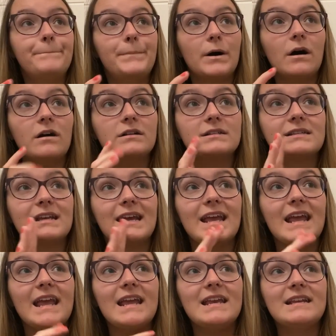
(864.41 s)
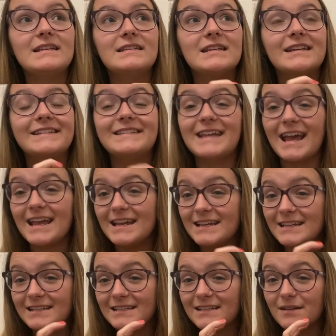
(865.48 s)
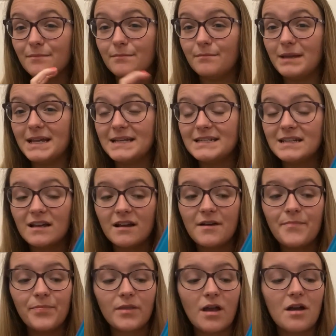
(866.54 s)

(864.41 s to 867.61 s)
But in today's media,